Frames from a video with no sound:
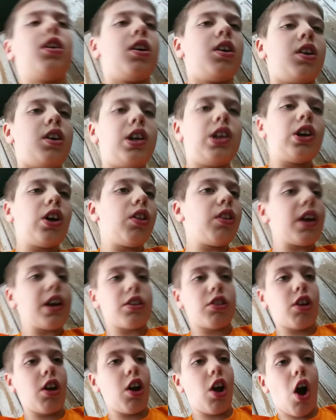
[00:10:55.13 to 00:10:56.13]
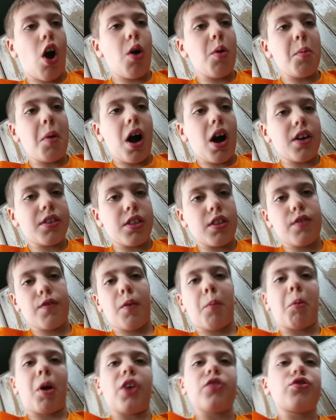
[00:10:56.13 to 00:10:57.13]
You know, like to-go boxes
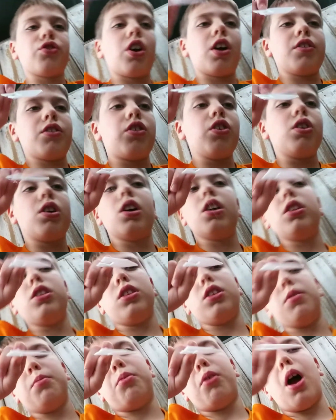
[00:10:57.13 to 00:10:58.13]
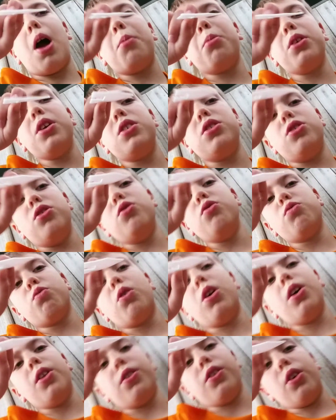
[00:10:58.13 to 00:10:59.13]
from restaurants, you can probably use
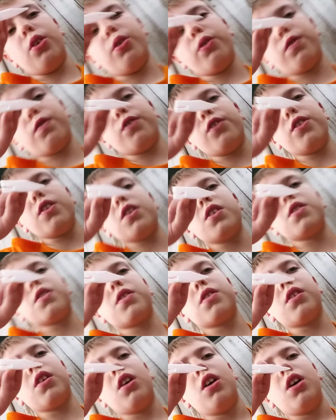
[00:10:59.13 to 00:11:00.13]
one of those for this.